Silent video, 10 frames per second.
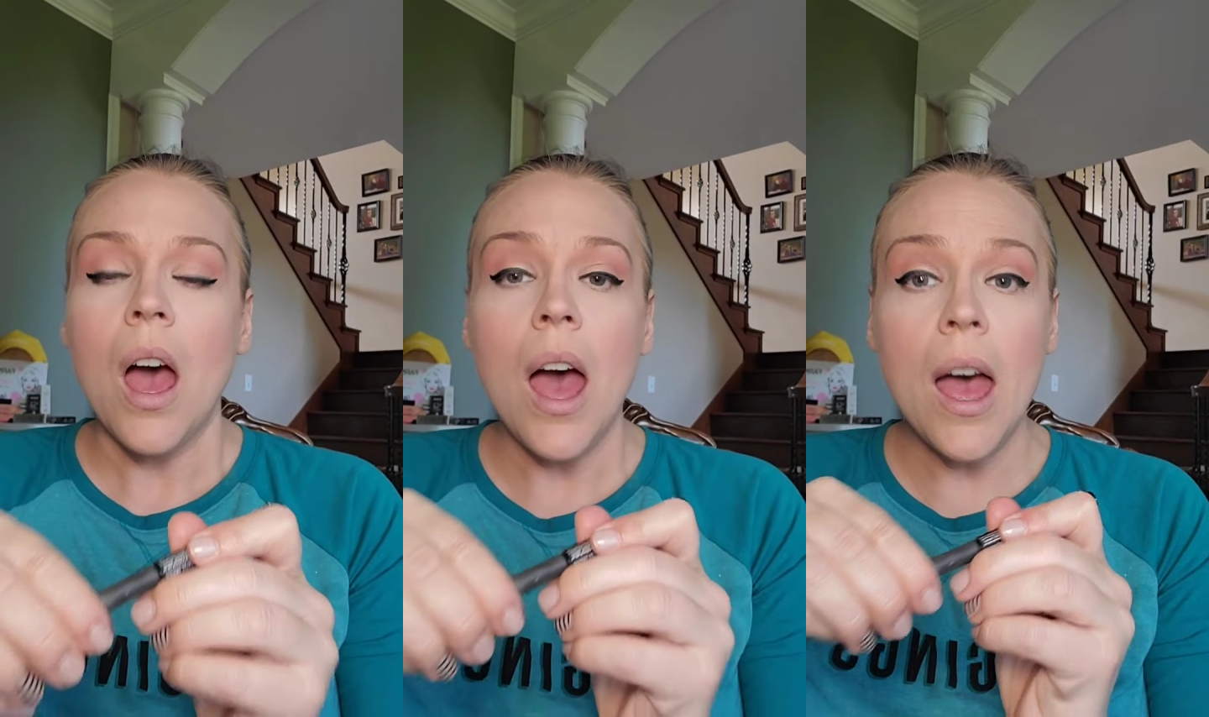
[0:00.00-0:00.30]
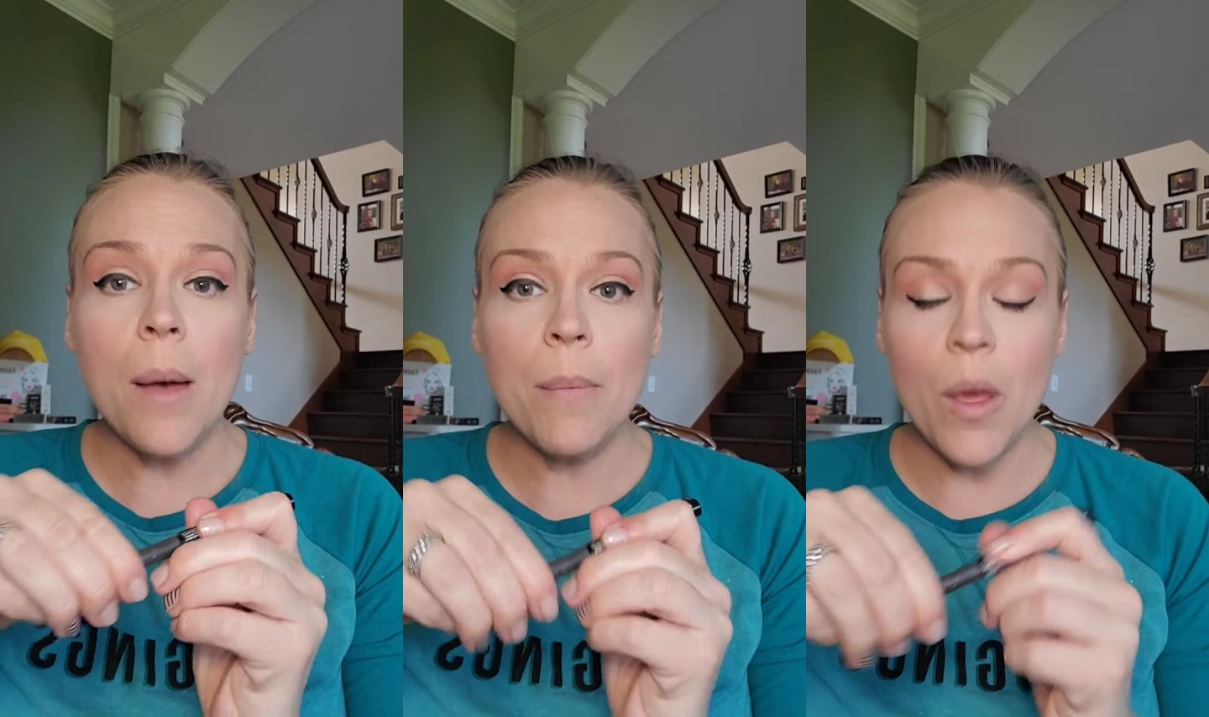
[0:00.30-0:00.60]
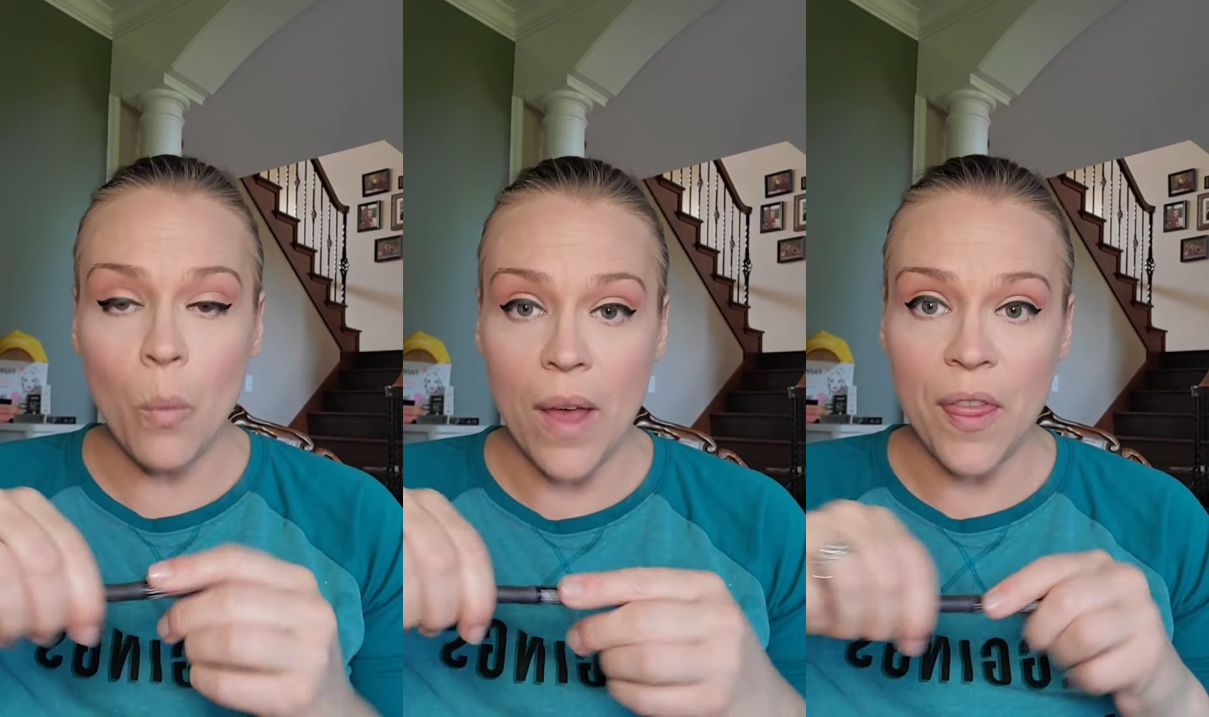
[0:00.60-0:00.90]

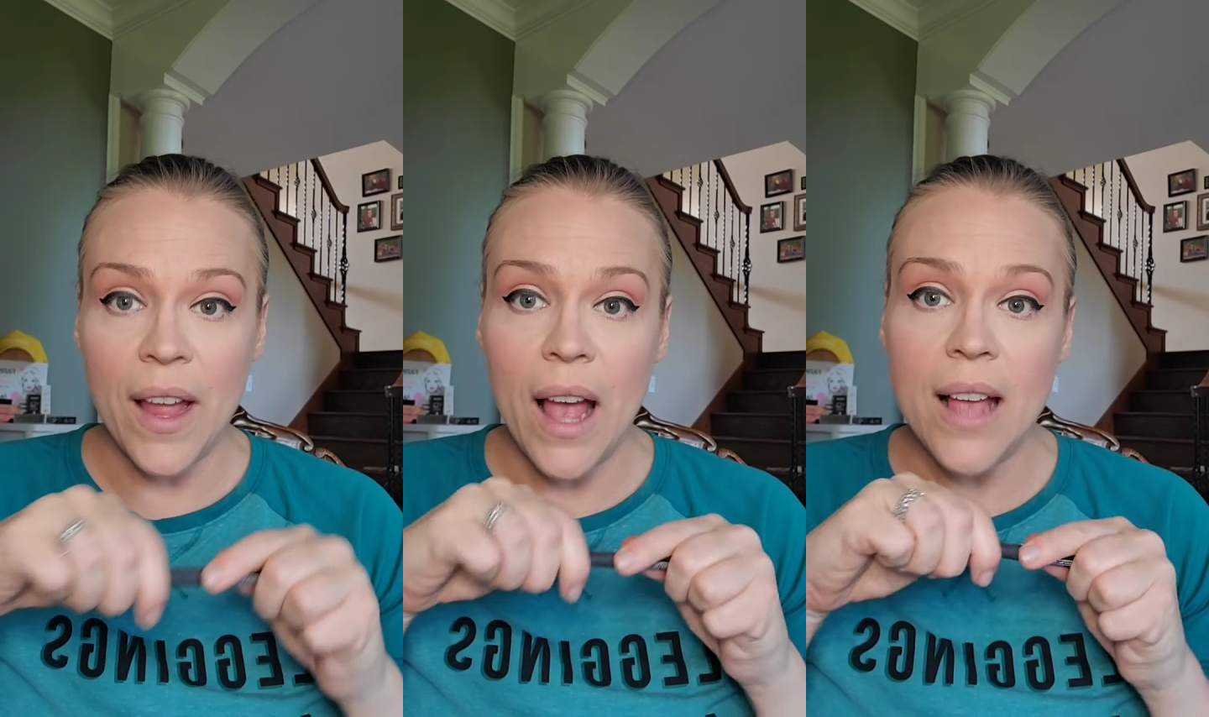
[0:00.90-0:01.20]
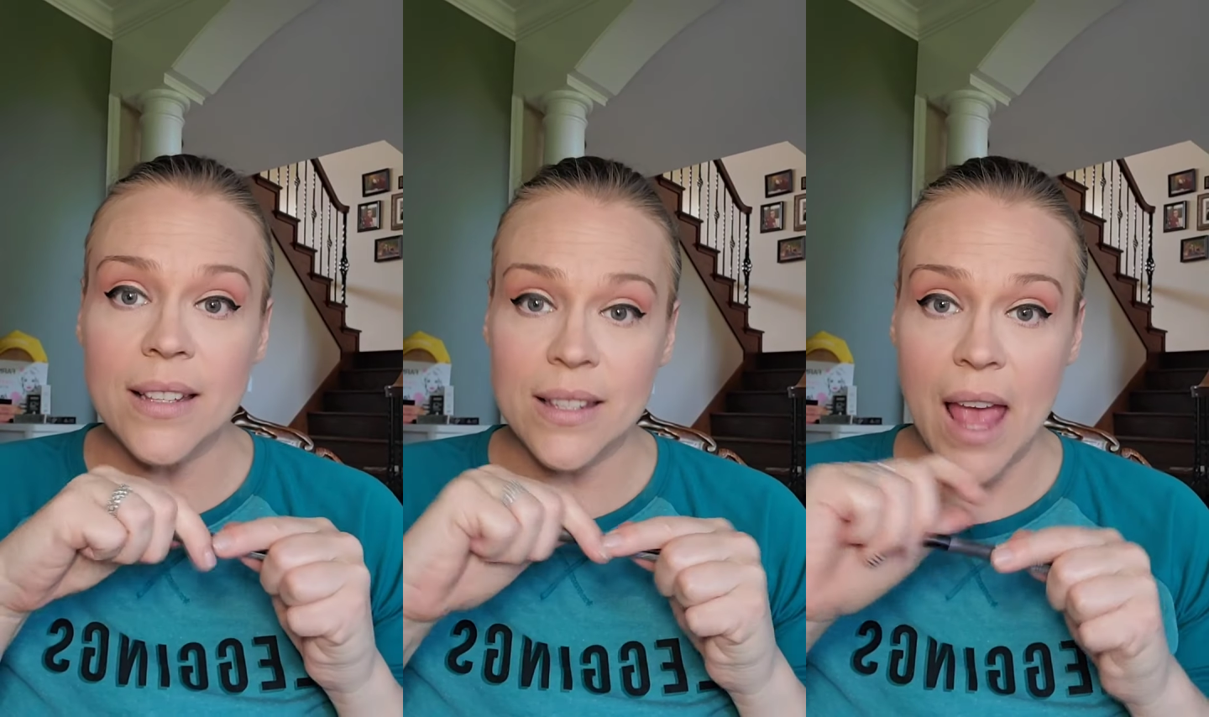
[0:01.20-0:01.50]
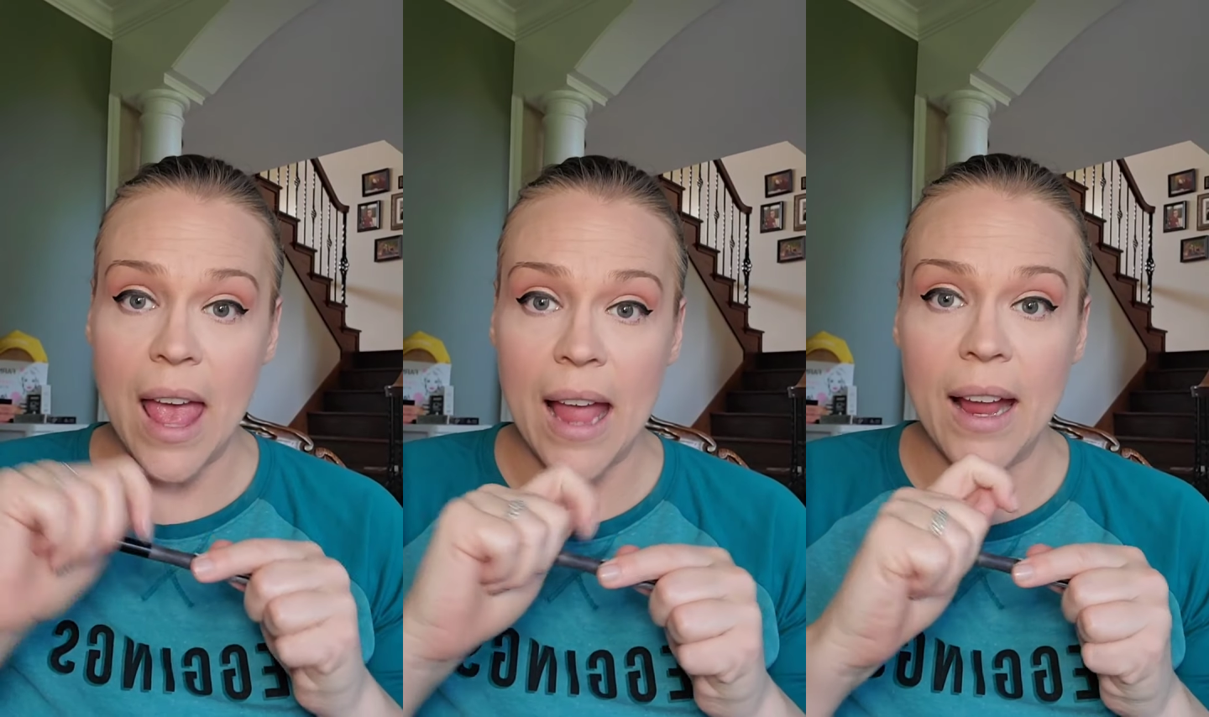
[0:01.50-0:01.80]
One thing I
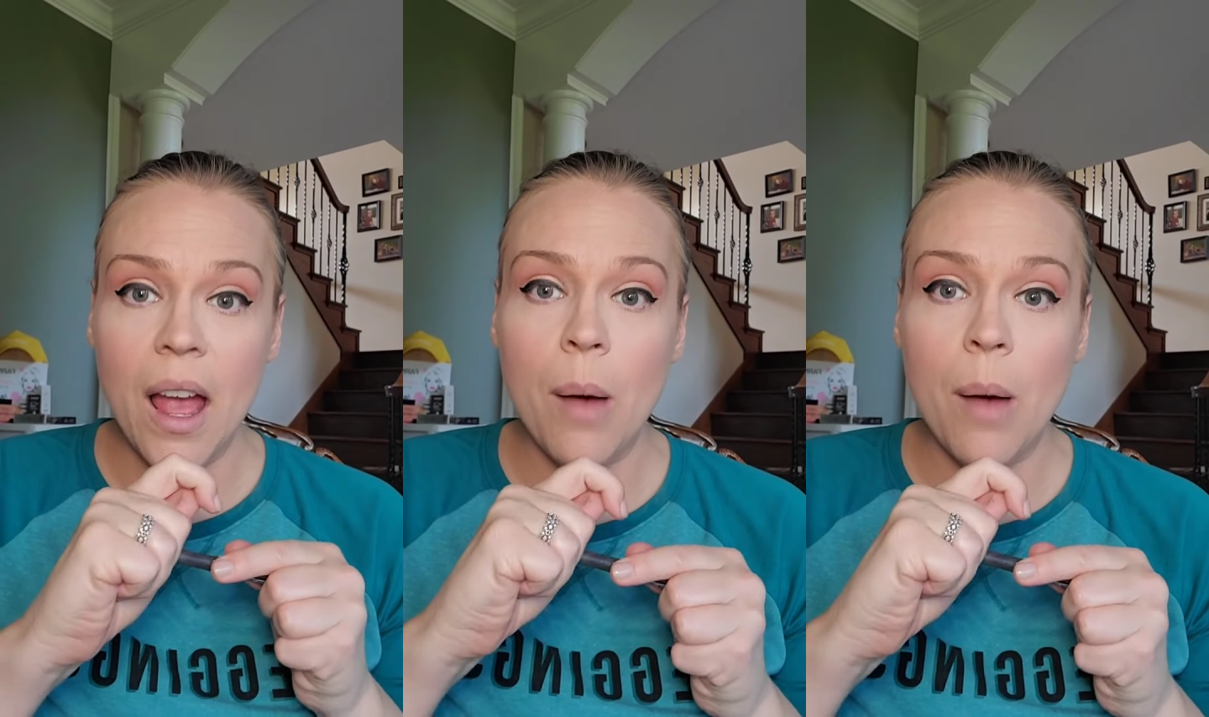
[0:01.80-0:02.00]
say